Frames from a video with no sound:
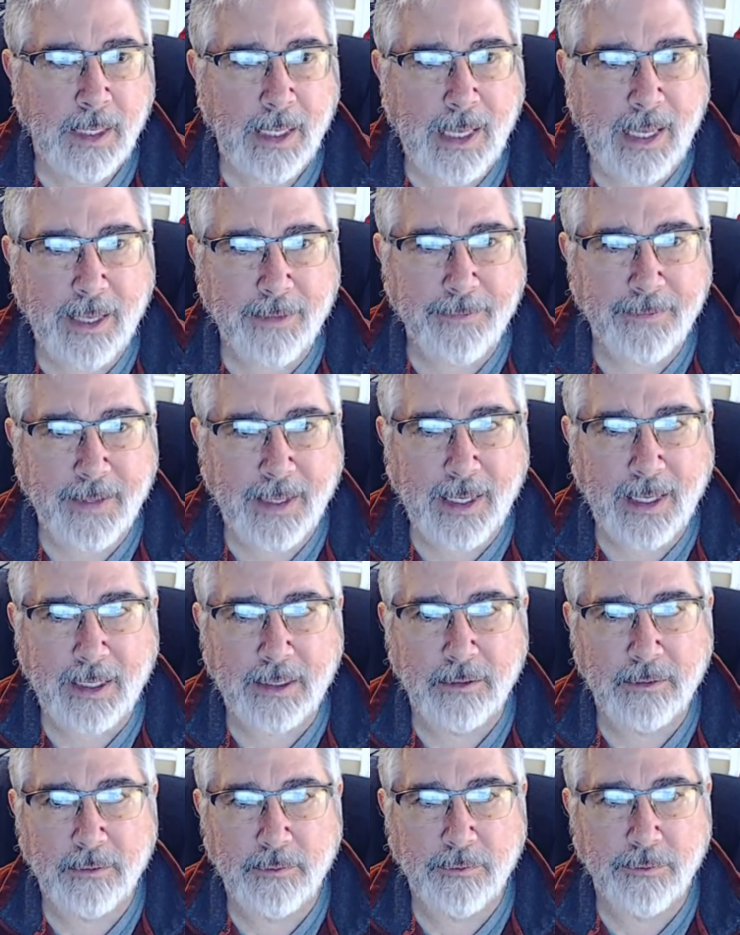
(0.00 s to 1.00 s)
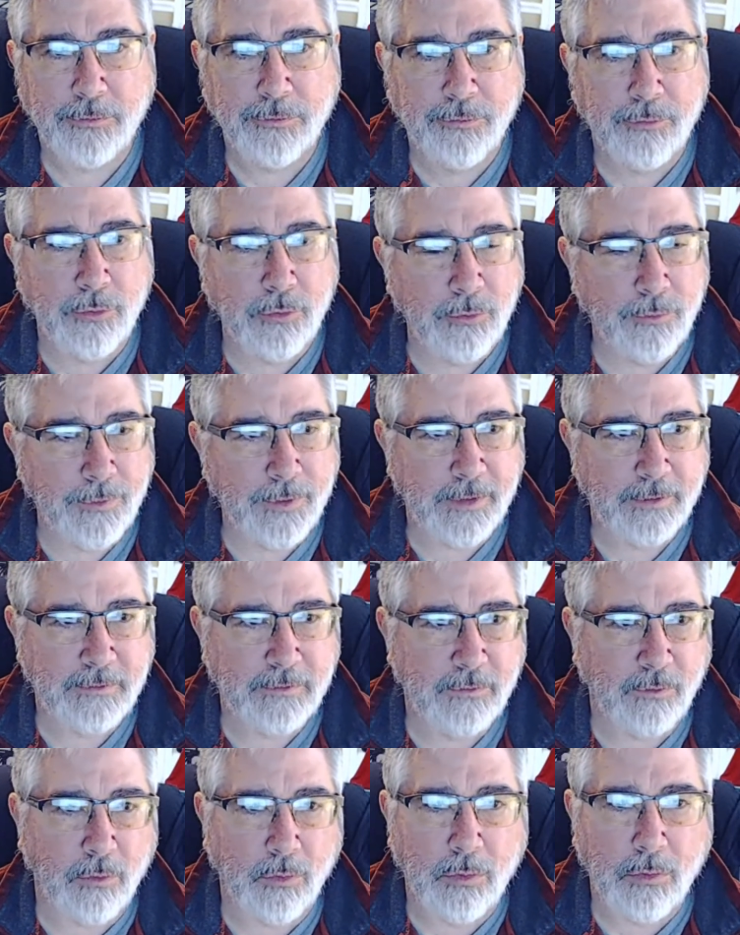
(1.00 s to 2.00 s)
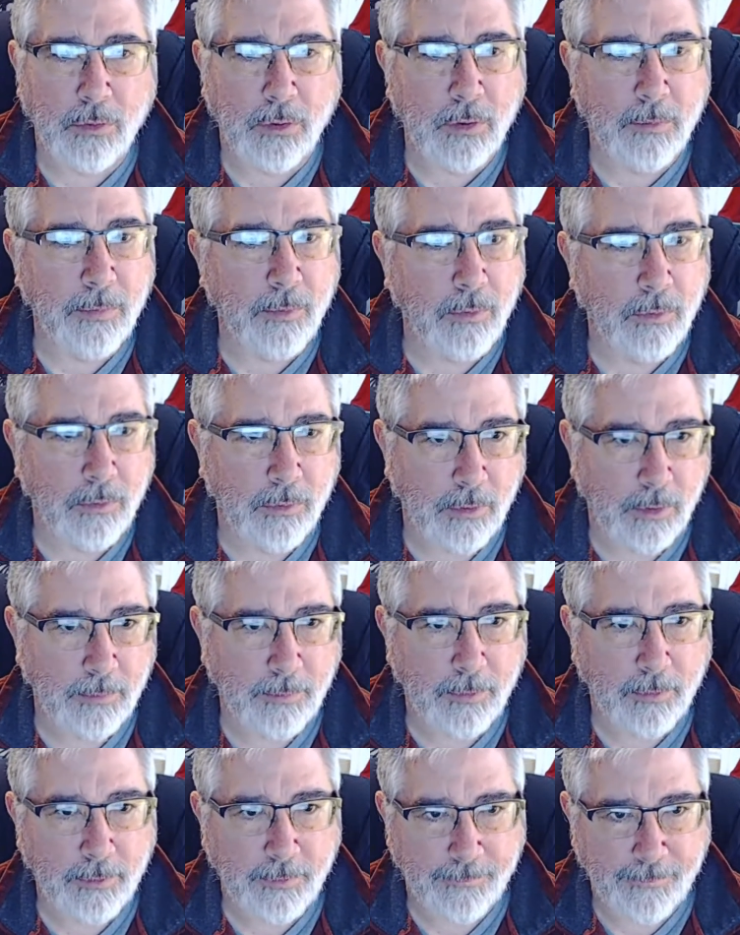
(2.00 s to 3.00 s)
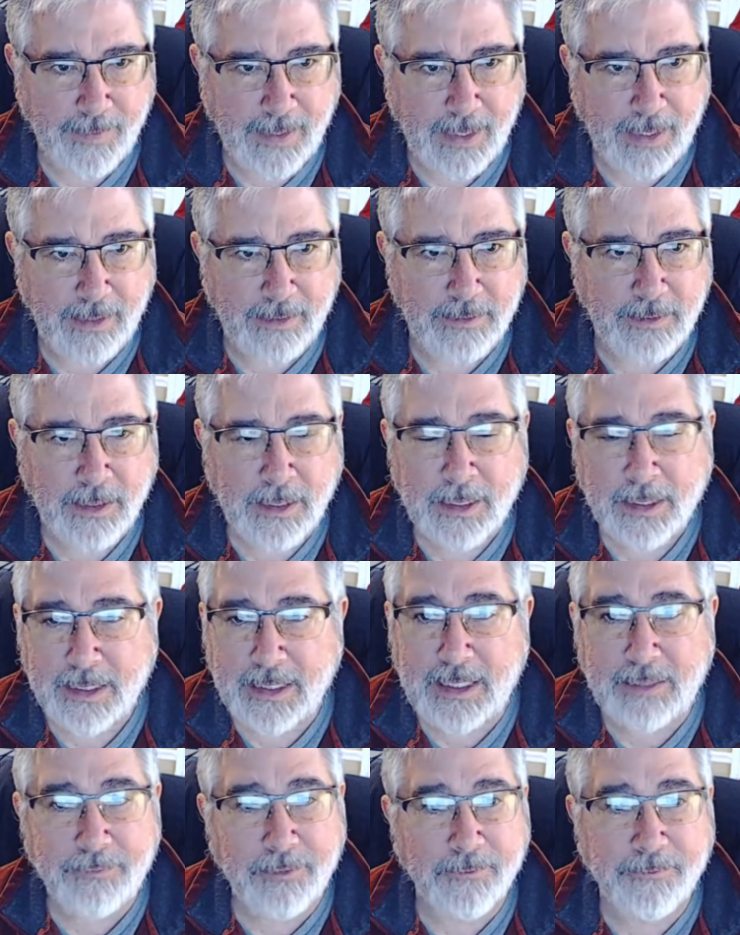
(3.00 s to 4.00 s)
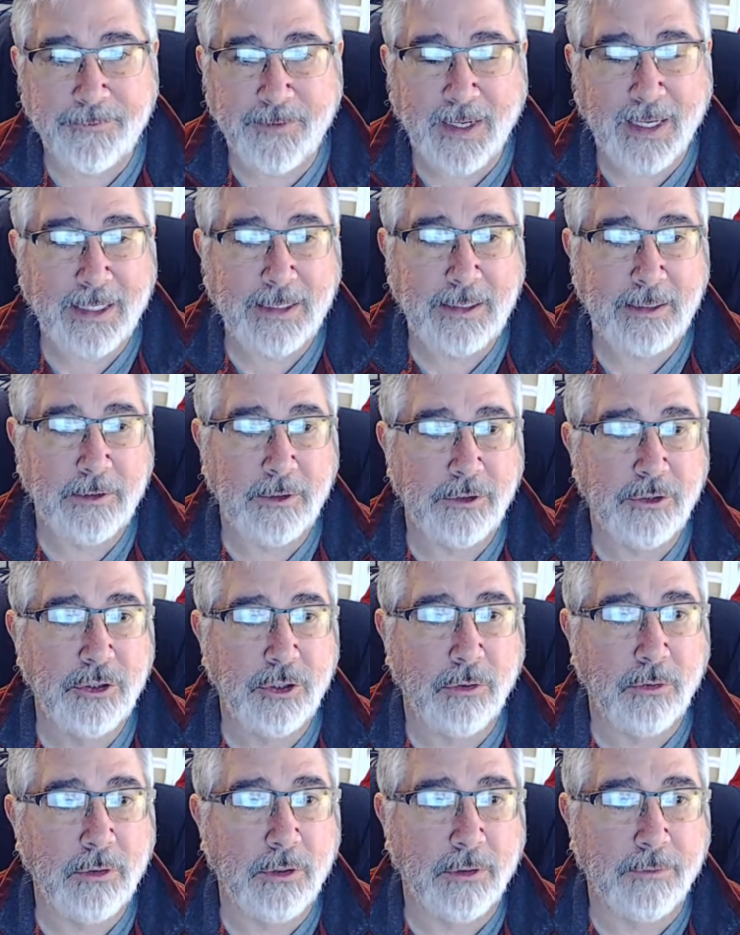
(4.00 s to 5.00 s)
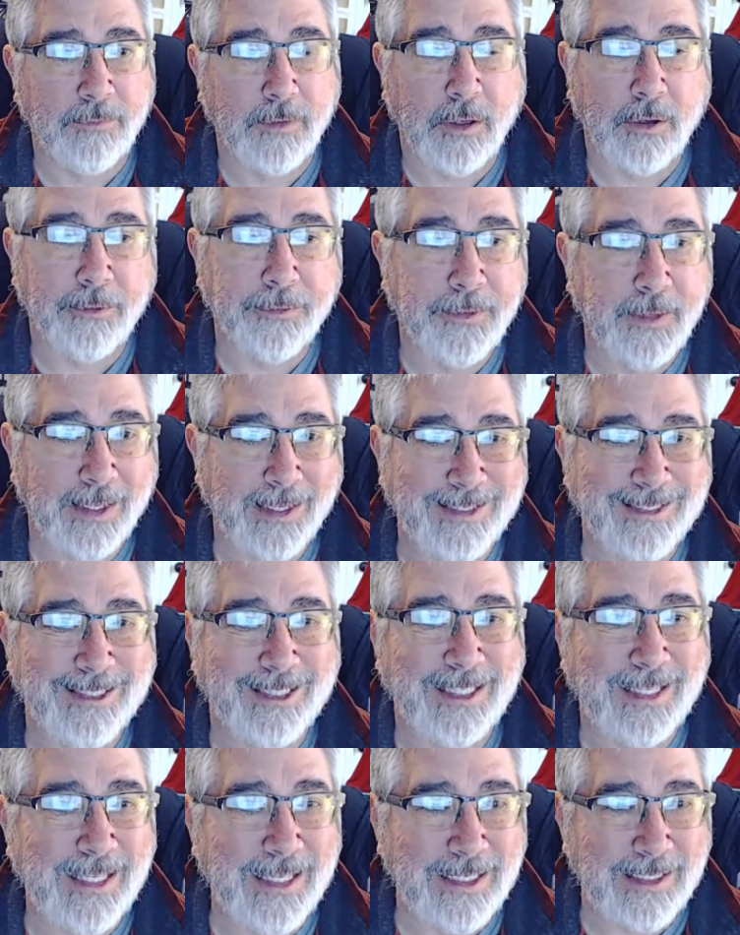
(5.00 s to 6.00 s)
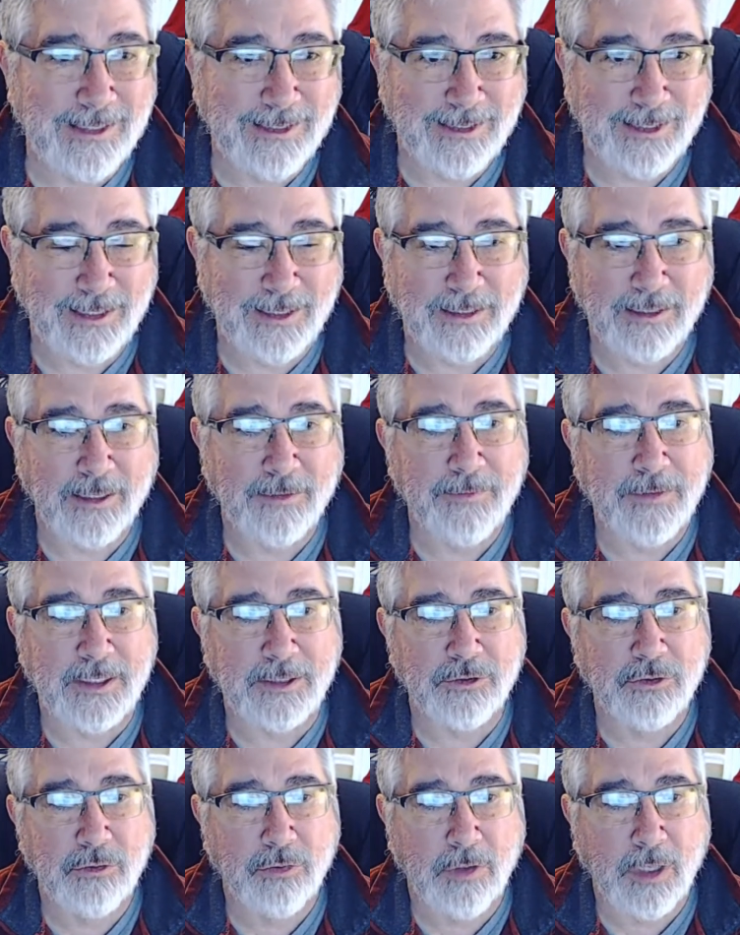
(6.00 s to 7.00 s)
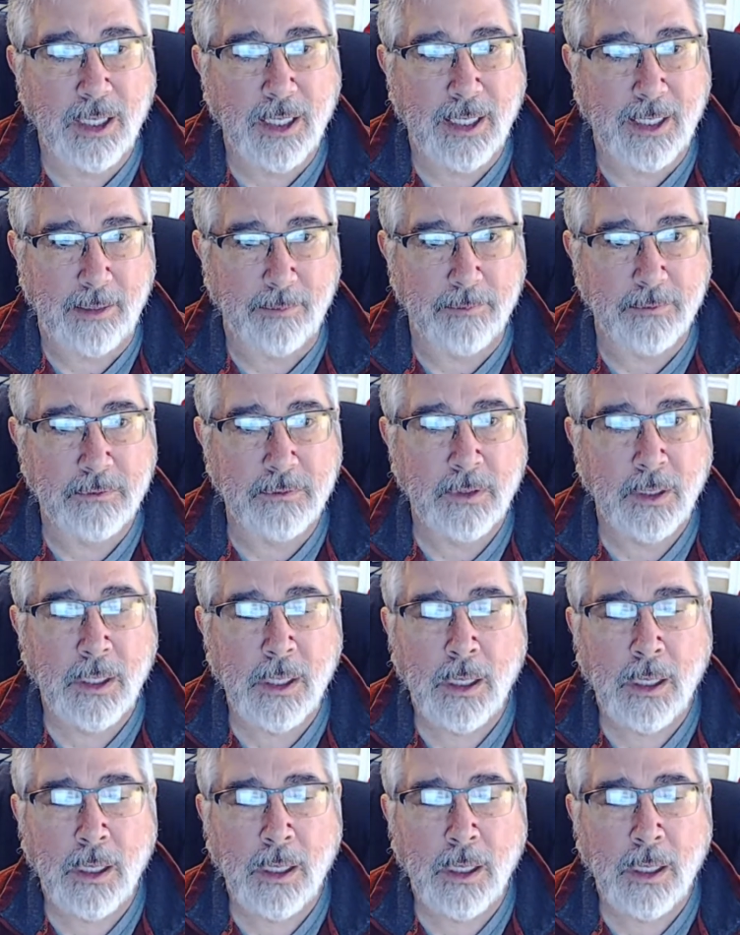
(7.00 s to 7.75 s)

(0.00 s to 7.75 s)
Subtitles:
and that through this horrible, horrible event, even finding the Joker, of all things, innocent of these crimes,